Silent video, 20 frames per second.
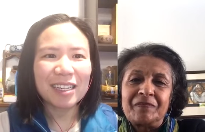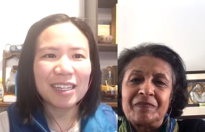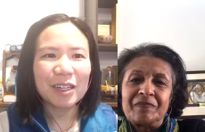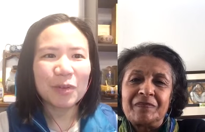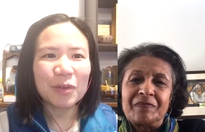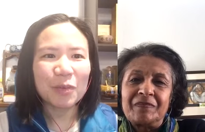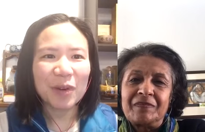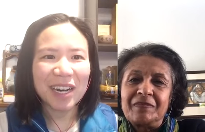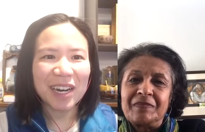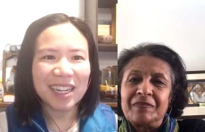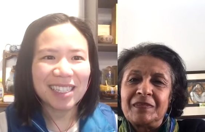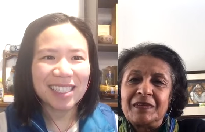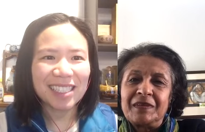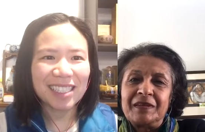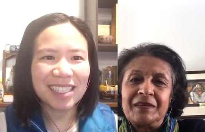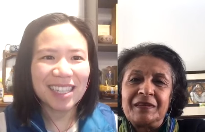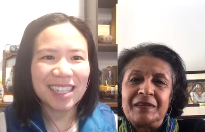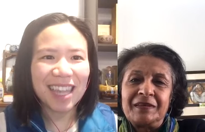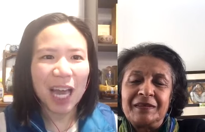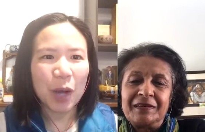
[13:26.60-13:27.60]

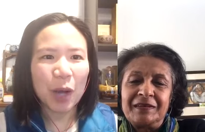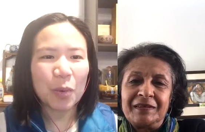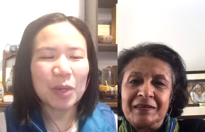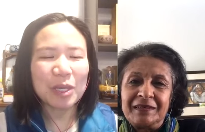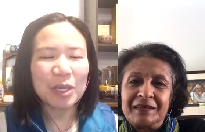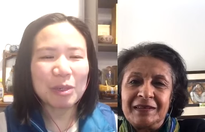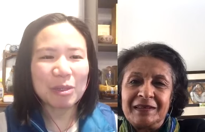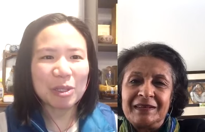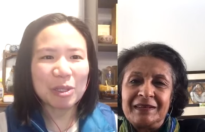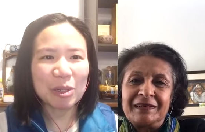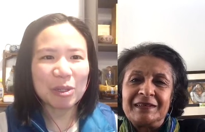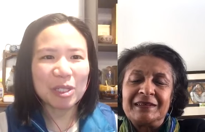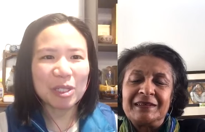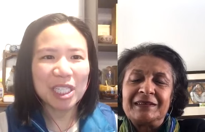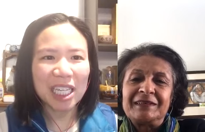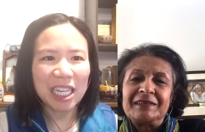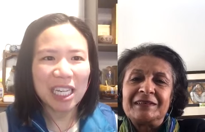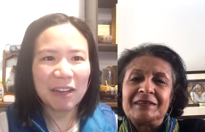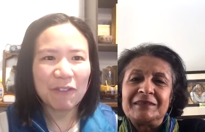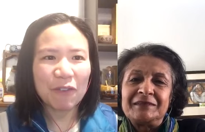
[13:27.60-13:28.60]
Speaker 1: race that we use her
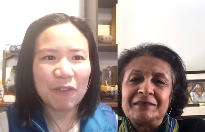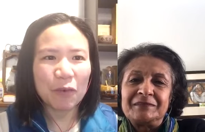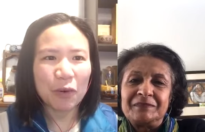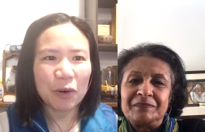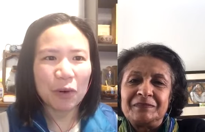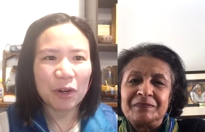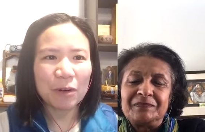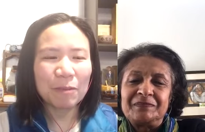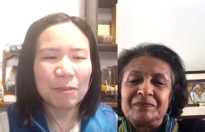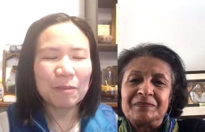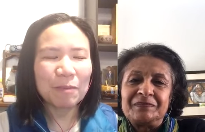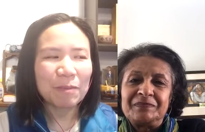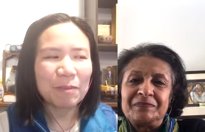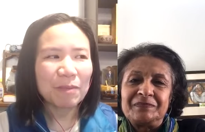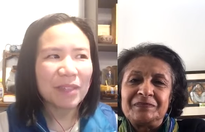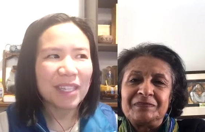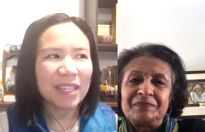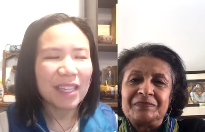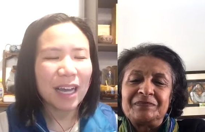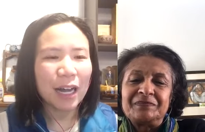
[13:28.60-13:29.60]
tea for.
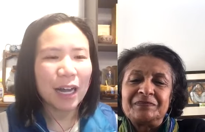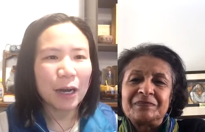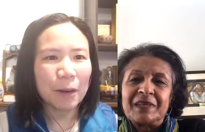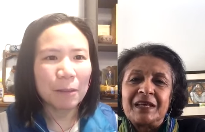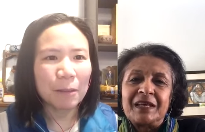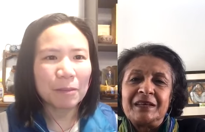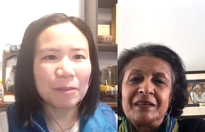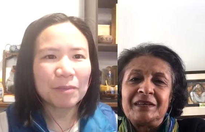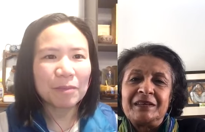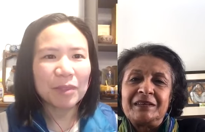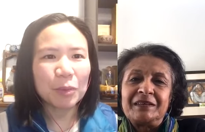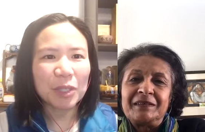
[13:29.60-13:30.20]
We